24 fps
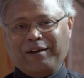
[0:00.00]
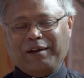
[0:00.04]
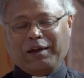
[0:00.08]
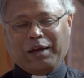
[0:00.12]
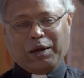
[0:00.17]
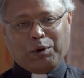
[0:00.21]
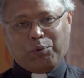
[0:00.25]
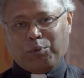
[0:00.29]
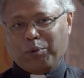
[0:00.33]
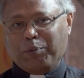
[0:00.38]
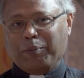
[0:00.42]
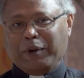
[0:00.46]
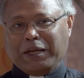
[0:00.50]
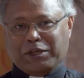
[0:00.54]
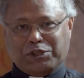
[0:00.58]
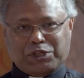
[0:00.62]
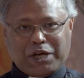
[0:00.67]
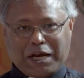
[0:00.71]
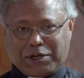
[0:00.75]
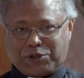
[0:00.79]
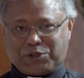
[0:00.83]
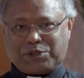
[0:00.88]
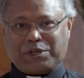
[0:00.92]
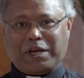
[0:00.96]
It would be
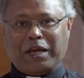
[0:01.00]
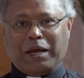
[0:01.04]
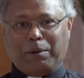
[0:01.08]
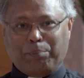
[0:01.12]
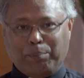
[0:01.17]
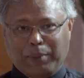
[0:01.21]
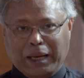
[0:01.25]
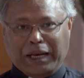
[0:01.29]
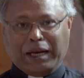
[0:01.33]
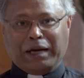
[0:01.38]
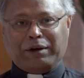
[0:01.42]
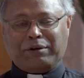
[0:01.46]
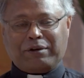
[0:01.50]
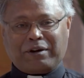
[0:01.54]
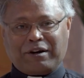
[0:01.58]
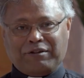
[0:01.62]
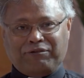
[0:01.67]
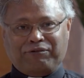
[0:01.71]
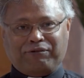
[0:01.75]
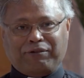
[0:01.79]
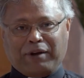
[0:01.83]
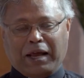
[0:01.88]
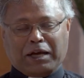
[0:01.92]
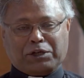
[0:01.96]
just a minute
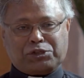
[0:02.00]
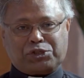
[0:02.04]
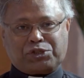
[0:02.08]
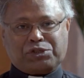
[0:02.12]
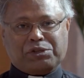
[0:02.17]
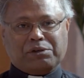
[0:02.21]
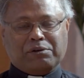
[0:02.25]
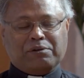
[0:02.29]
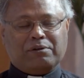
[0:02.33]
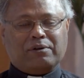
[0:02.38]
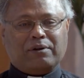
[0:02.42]
reflection.